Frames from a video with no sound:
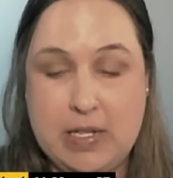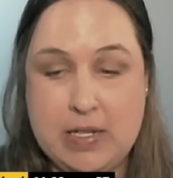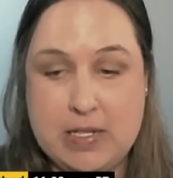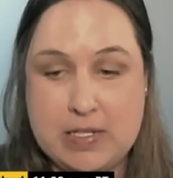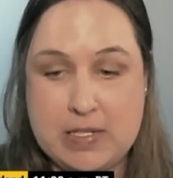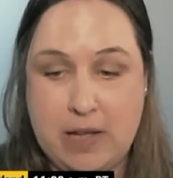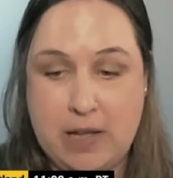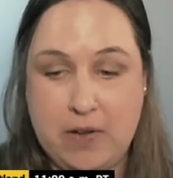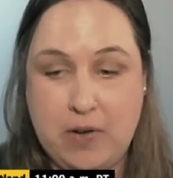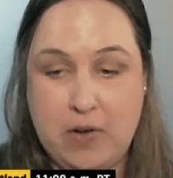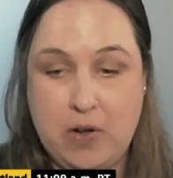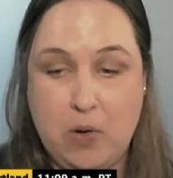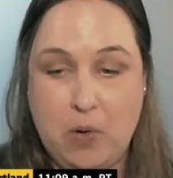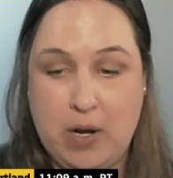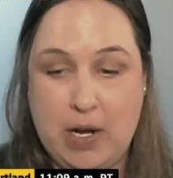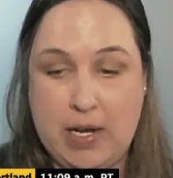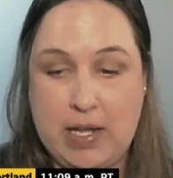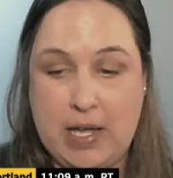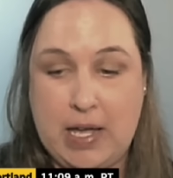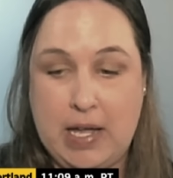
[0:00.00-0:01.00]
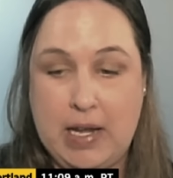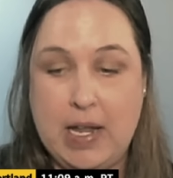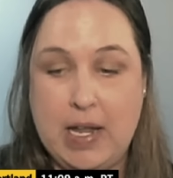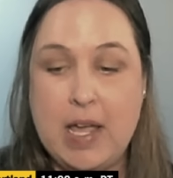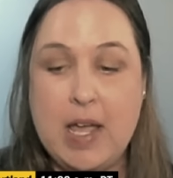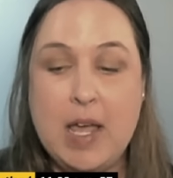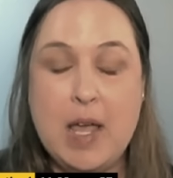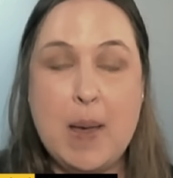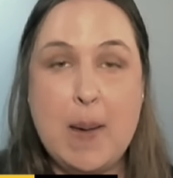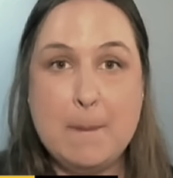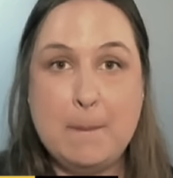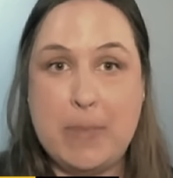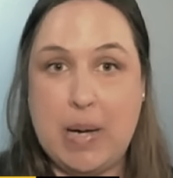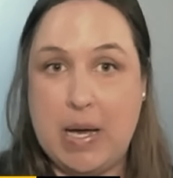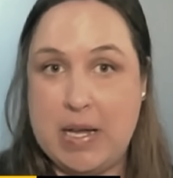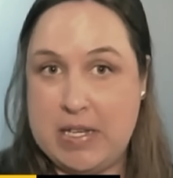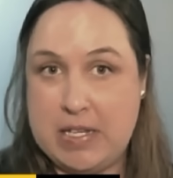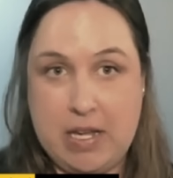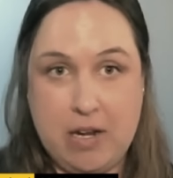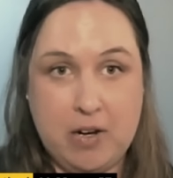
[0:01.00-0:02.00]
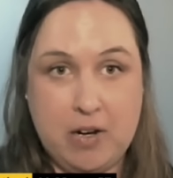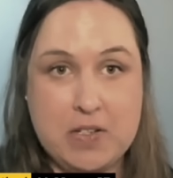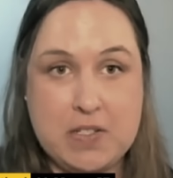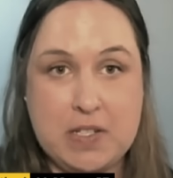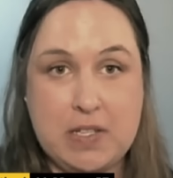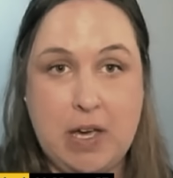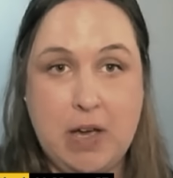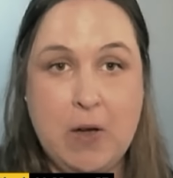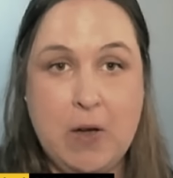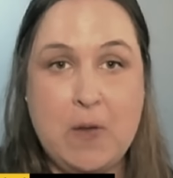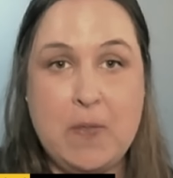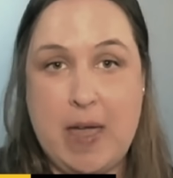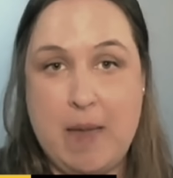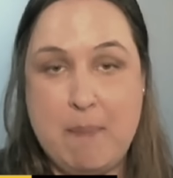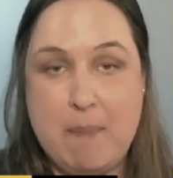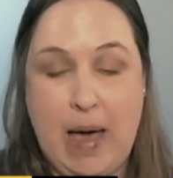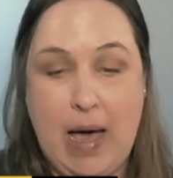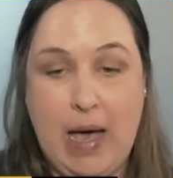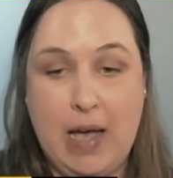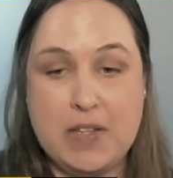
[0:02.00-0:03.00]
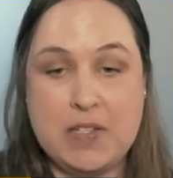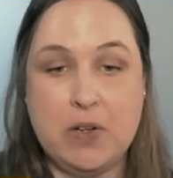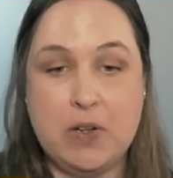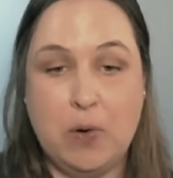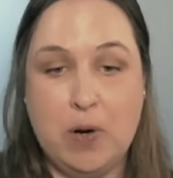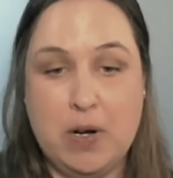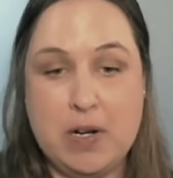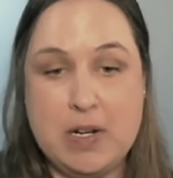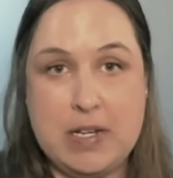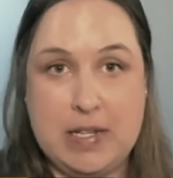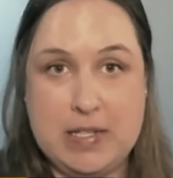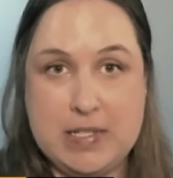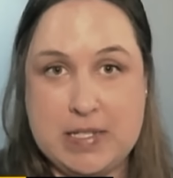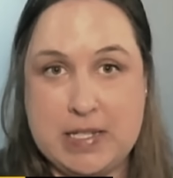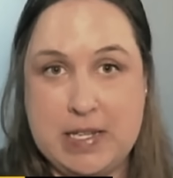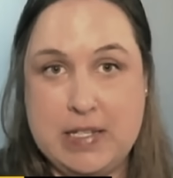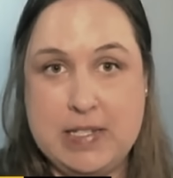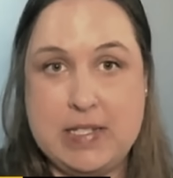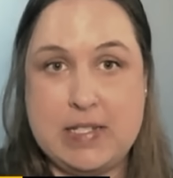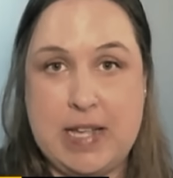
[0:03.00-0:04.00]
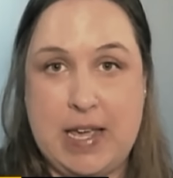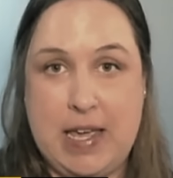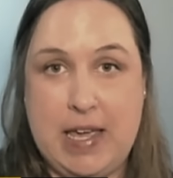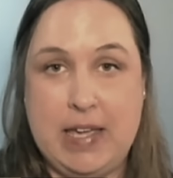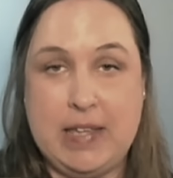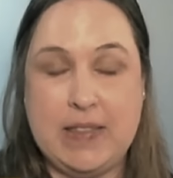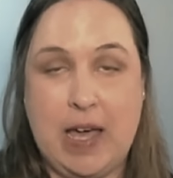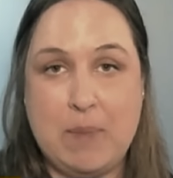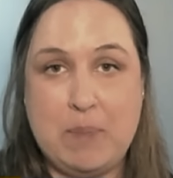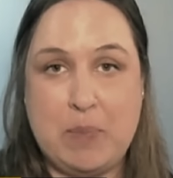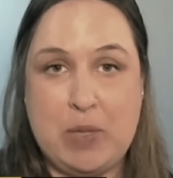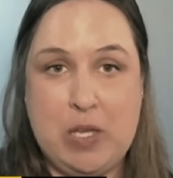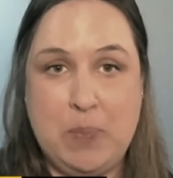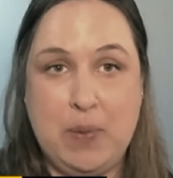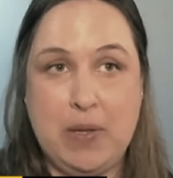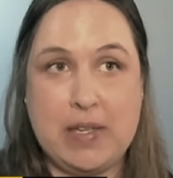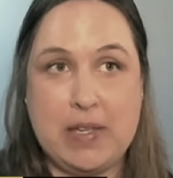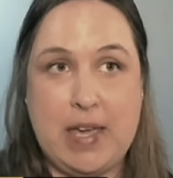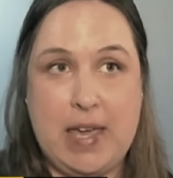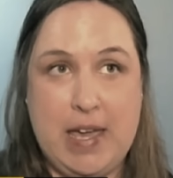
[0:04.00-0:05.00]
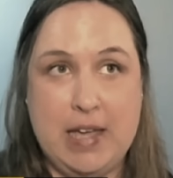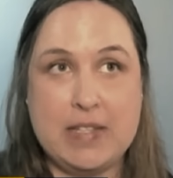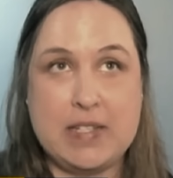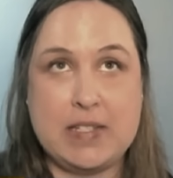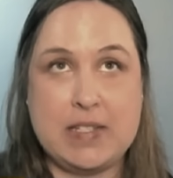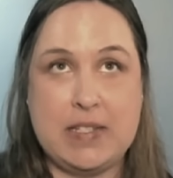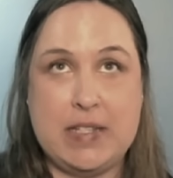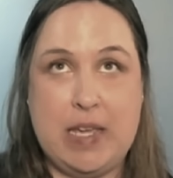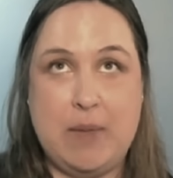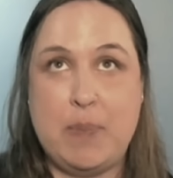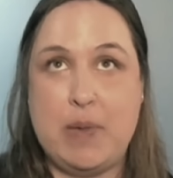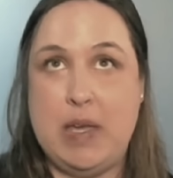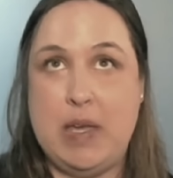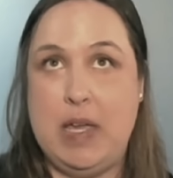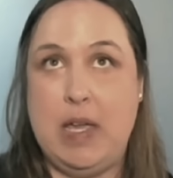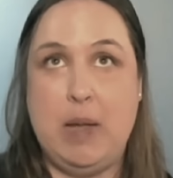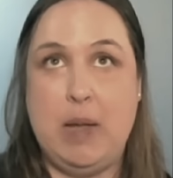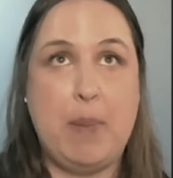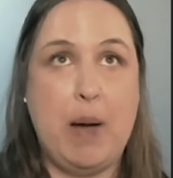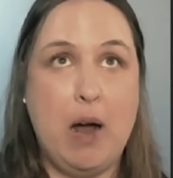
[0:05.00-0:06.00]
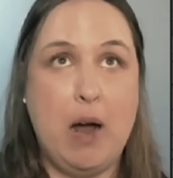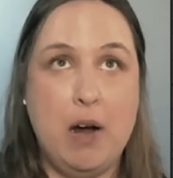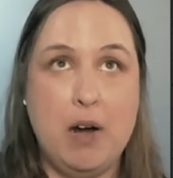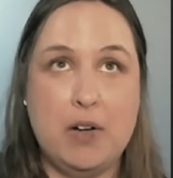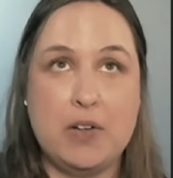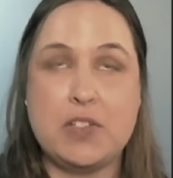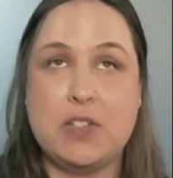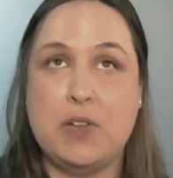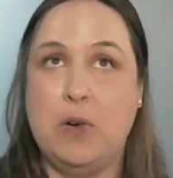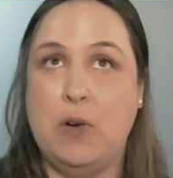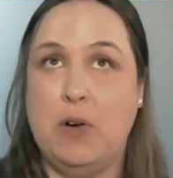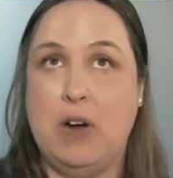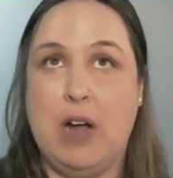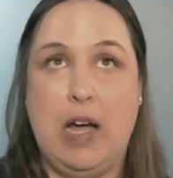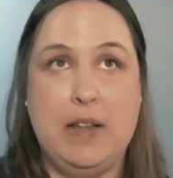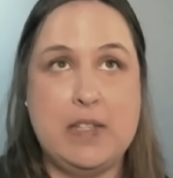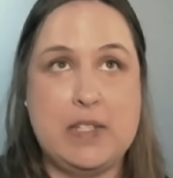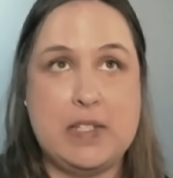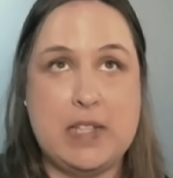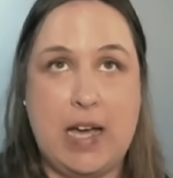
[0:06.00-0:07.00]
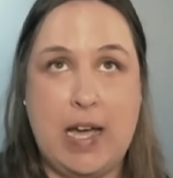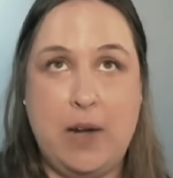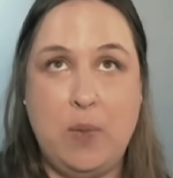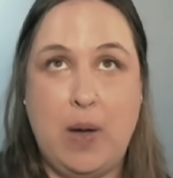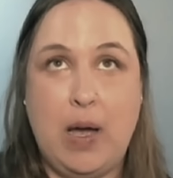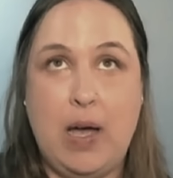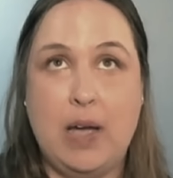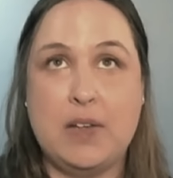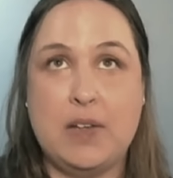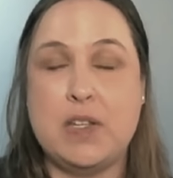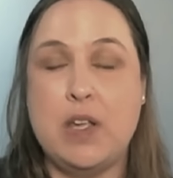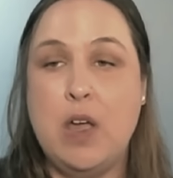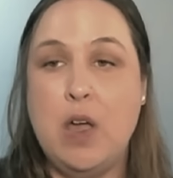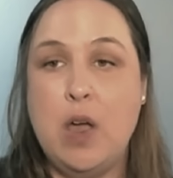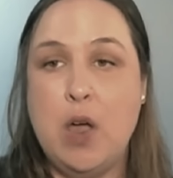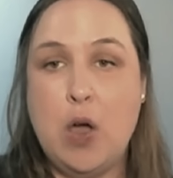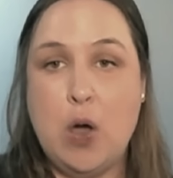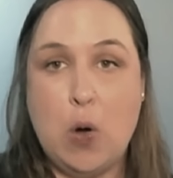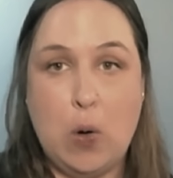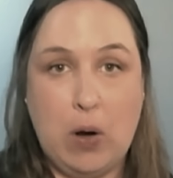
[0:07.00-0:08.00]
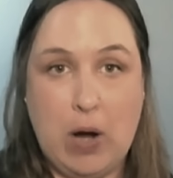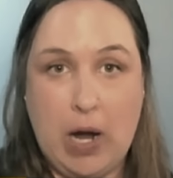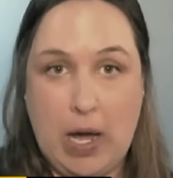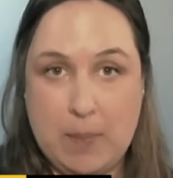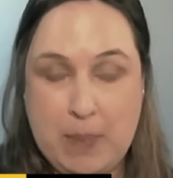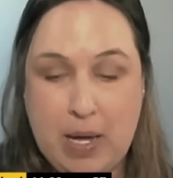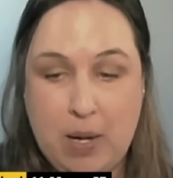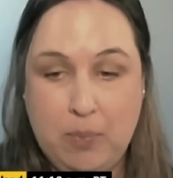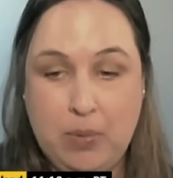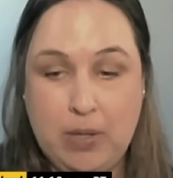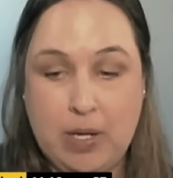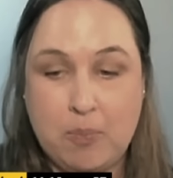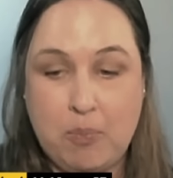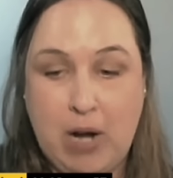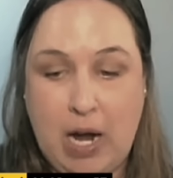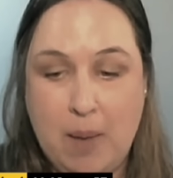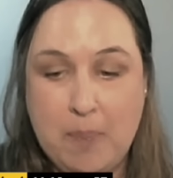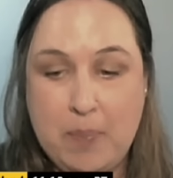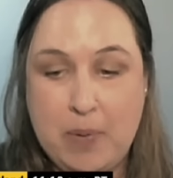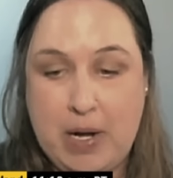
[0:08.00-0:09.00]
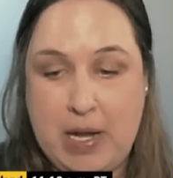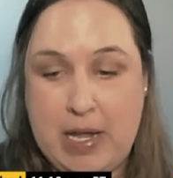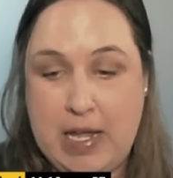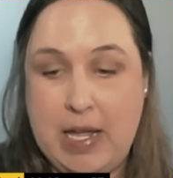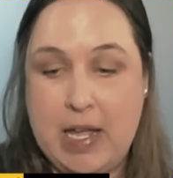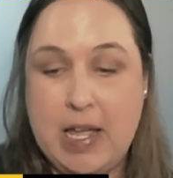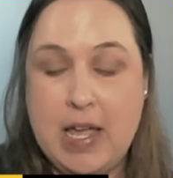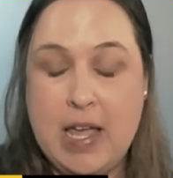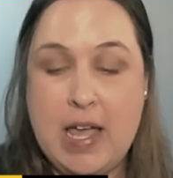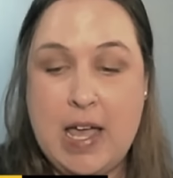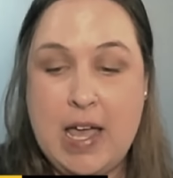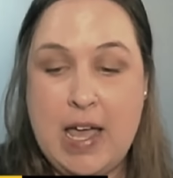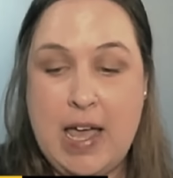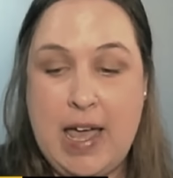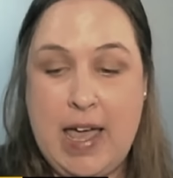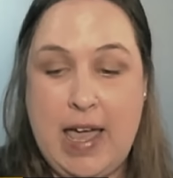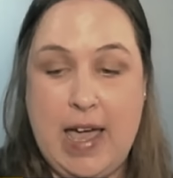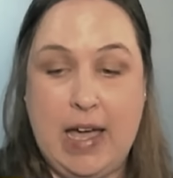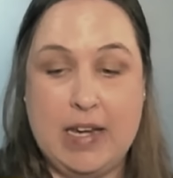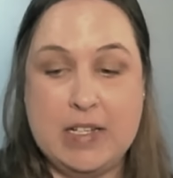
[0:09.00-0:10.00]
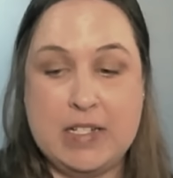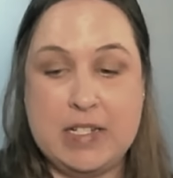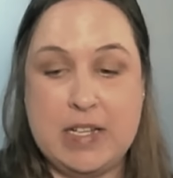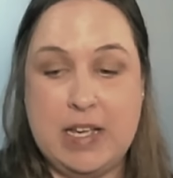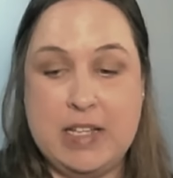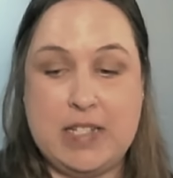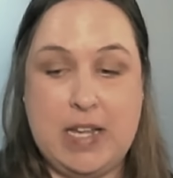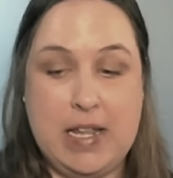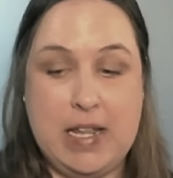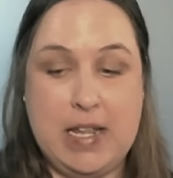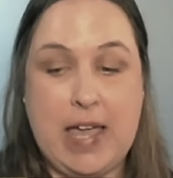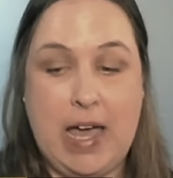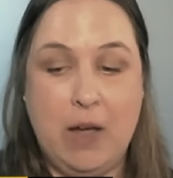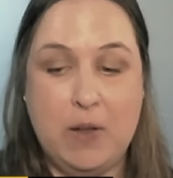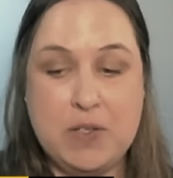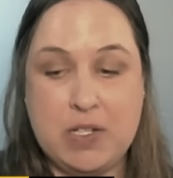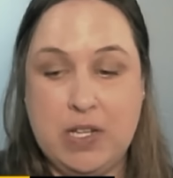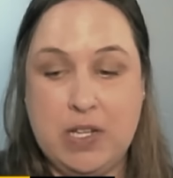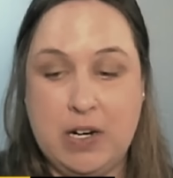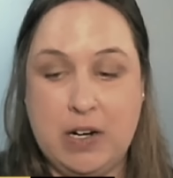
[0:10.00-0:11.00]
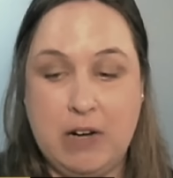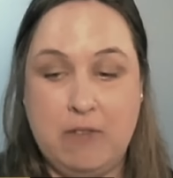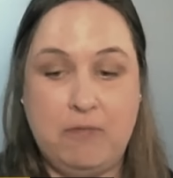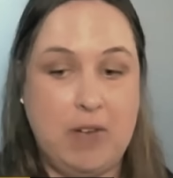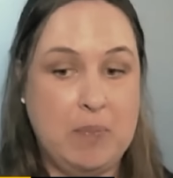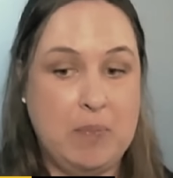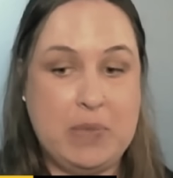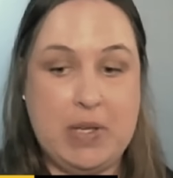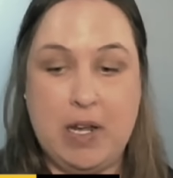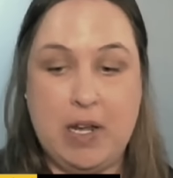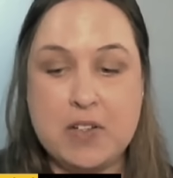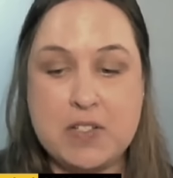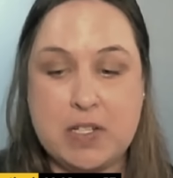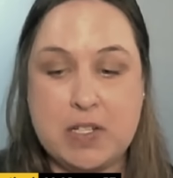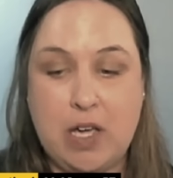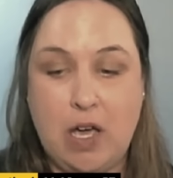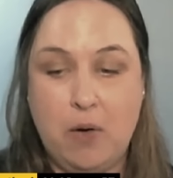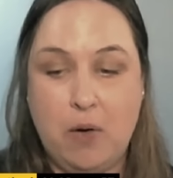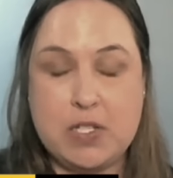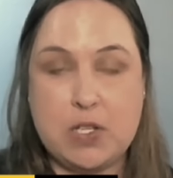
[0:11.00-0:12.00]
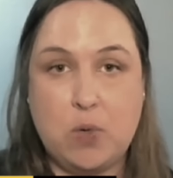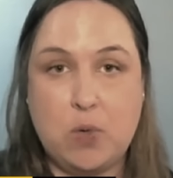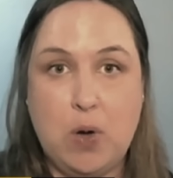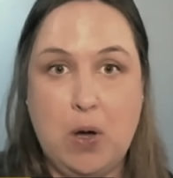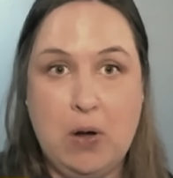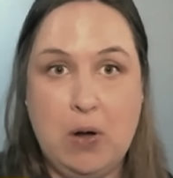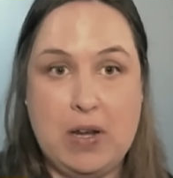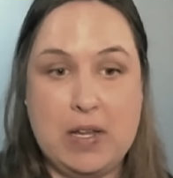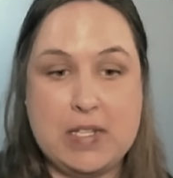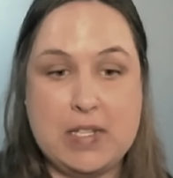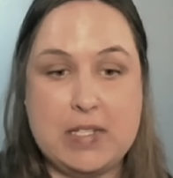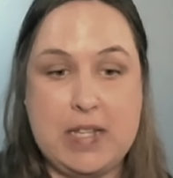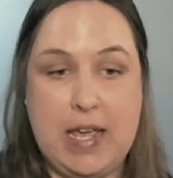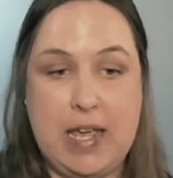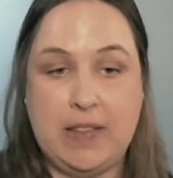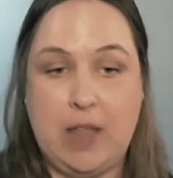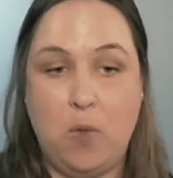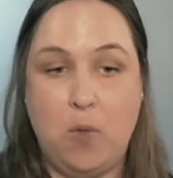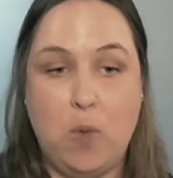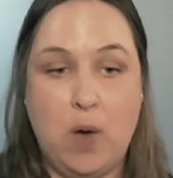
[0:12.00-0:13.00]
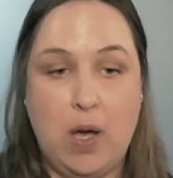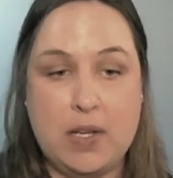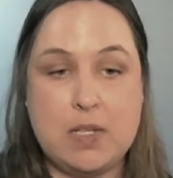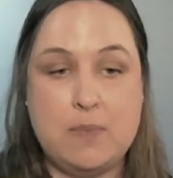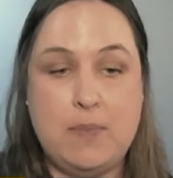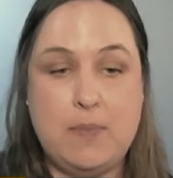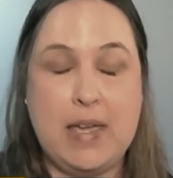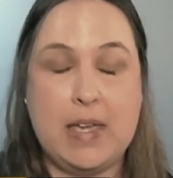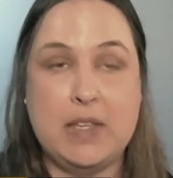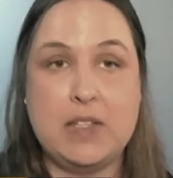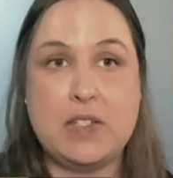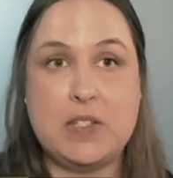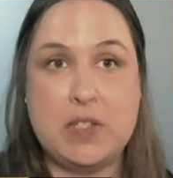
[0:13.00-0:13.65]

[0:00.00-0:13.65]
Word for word: in southern Oregon. But years ago, they passed ordinances saying that people can't sleep in parks or on sidewalks or on public property. And a city councilor from years ago is quoted as saying they want to make it